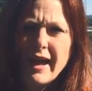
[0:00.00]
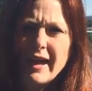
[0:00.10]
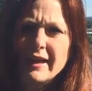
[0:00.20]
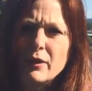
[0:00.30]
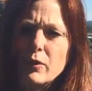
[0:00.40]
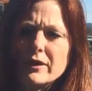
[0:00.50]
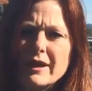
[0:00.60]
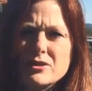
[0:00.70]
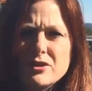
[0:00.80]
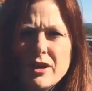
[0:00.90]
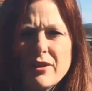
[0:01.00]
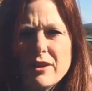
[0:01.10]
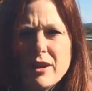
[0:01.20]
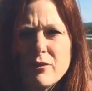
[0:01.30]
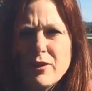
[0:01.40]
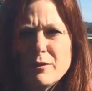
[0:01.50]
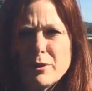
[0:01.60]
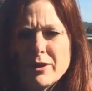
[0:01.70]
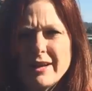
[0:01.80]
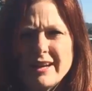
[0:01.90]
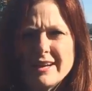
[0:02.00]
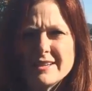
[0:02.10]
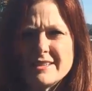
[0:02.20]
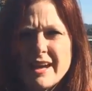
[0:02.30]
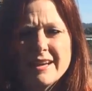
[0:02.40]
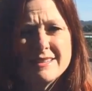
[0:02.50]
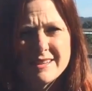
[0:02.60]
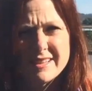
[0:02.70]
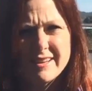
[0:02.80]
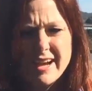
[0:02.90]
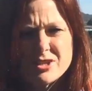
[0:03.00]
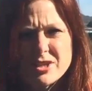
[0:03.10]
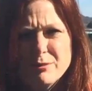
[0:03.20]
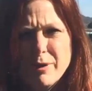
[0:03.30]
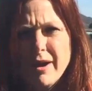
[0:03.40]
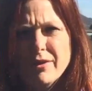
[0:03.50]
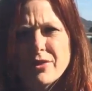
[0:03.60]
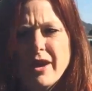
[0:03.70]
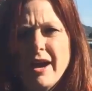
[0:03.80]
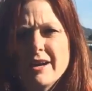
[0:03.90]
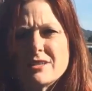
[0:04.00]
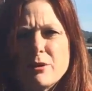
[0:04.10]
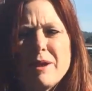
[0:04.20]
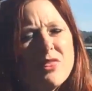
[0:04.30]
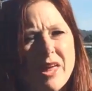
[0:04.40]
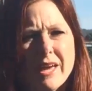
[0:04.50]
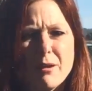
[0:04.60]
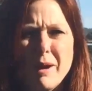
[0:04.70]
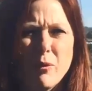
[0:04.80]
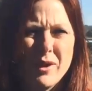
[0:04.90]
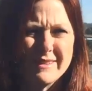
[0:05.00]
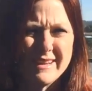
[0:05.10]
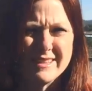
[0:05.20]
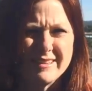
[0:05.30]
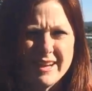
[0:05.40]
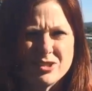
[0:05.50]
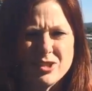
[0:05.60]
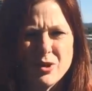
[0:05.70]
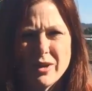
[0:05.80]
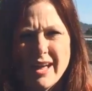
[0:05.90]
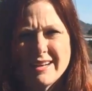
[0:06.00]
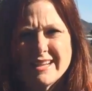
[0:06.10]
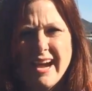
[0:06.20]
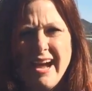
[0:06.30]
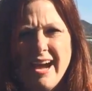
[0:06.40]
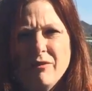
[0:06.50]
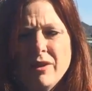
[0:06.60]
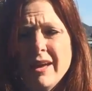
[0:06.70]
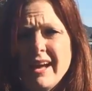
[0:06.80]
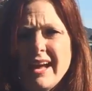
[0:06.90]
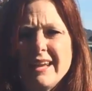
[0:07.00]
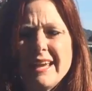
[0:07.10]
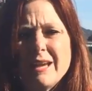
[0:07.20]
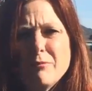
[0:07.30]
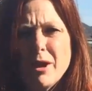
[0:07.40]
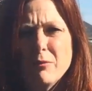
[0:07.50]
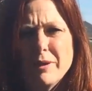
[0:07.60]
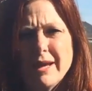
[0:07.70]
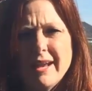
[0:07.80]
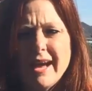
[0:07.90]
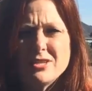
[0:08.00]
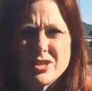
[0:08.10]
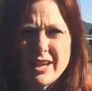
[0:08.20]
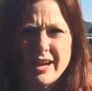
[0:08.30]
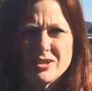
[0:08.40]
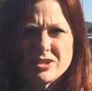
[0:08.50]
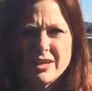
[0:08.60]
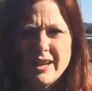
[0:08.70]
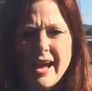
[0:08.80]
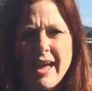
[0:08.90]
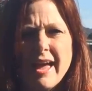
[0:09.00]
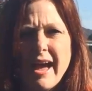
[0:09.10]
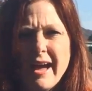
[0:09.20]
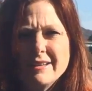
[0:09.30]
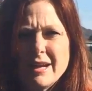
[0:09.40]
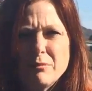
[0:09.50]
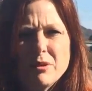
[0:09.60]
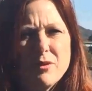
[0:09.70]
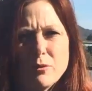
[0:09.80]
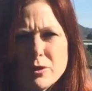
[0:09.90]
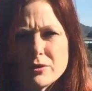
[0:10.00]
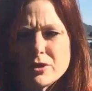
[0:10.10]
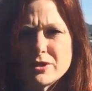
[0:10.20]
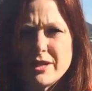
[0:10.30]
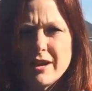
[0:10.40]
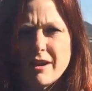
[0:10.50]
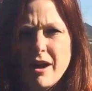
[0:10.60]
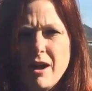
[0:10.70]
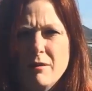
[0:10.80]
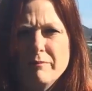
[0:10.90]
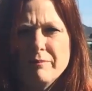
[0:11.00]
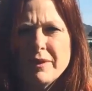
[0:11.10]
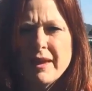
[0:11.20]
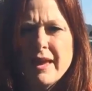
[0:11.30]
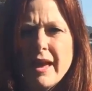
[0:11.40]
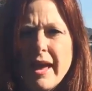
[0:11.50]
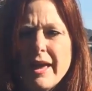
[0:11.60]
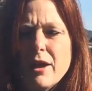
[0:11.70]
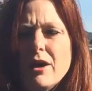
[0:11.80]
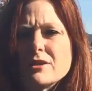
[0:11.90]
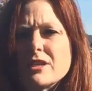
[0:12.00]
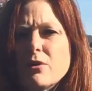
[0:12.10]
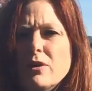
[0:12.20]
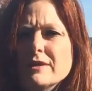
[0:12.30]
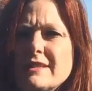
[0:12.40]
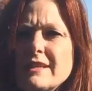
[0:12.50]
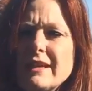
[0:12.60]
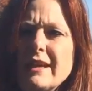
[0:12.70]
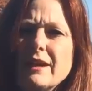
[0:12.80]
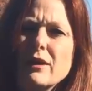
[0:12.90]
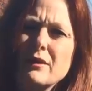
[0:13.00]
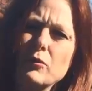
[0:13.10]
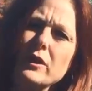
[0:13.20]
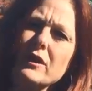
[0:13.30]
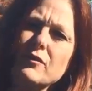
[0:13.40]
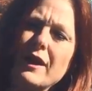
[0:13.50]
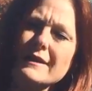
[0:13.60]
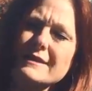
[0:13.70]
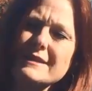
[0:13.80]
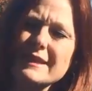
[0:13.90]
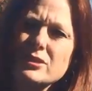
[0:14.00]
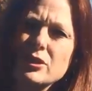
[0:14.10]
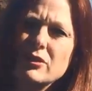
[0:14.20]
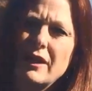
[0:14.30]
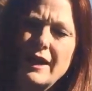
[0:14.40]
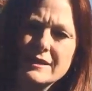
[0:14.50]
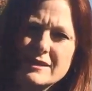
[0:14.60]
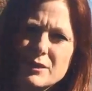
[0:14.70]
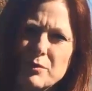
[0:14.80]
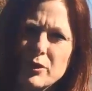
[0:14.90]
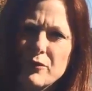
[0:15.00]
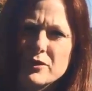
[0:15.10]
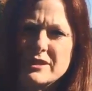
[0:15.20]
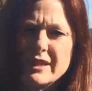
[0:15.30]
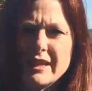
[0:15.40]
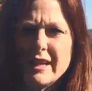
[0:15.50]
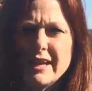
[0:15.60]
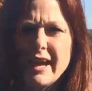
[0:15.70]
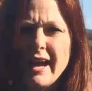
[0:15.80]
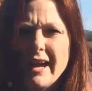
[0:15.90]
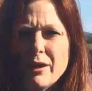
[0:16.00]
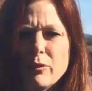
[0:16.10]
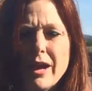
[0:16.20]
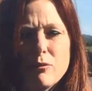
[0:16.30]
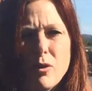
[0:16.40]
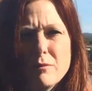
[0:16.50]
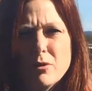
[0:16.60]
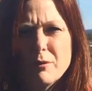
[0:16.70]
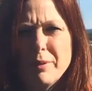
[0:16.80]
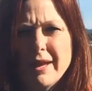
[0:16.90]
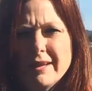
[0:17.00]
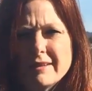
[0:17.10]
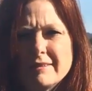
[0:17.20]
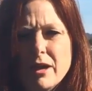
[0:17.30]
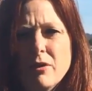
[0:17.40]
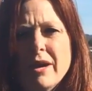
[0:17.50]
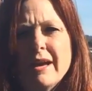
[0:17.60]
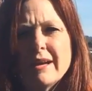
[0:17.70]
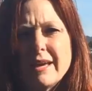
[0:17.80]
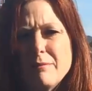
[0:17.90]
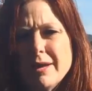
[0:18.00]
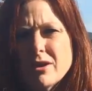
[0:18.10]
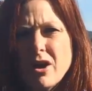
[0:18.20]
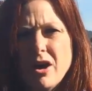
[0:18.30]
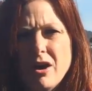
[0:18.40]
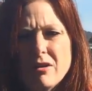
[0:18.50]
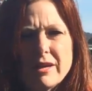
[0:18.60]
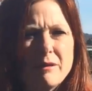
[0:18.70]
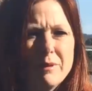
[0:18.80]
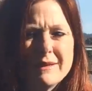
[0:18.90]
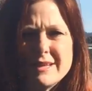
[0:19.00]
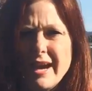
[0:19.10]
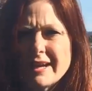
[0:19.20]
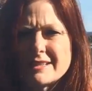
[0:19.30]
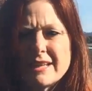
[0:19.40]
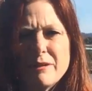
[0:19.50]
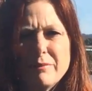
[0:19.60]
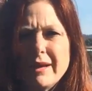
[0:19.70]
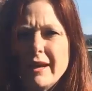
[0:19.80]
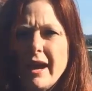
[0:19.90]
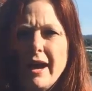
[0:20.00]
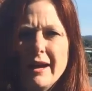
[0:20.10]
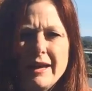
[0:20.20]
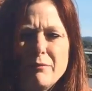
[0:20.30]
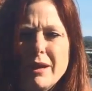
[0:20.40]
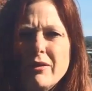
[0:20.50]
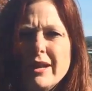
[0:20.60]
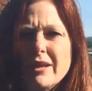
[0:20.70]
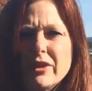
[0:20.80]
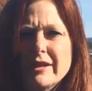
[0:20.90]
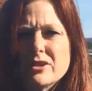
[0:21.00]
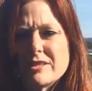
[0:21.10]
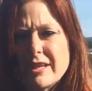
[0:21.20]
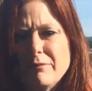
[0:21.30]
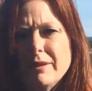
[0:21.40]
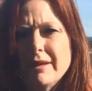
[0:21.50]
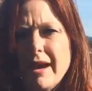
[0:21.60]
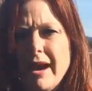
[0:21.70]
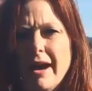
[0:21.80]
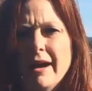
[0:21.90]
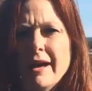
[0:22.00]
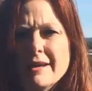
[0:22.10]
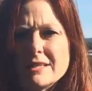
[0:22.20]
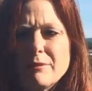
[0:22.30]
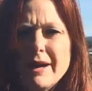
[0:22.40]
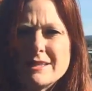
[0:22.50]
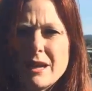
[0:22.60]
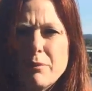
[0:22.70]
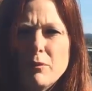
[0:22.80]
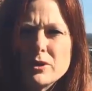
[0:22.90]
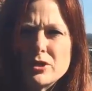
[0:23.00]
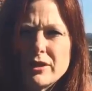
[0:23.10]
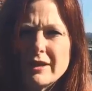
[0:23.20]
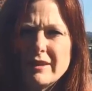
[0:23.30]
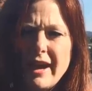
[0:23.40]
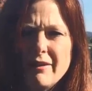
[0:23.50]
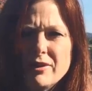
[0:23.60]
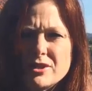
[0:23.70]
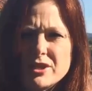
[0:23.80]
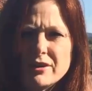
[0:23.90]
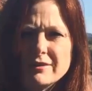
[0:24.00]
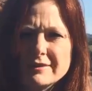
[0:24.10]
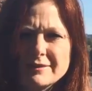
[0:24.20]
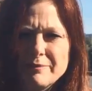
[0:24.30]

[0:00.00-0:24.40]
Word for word: And I want to let you know that November is uh, designation month. Uh, so be thinking about what designation you would like to have and email me at education at wvrealtors.com and also CE, we have got six new classes approved for CE and we have one more pending. So give me a call, give me a text, give me uh, email, anything. Just give me uh, some heads up on what you'd like to have this year.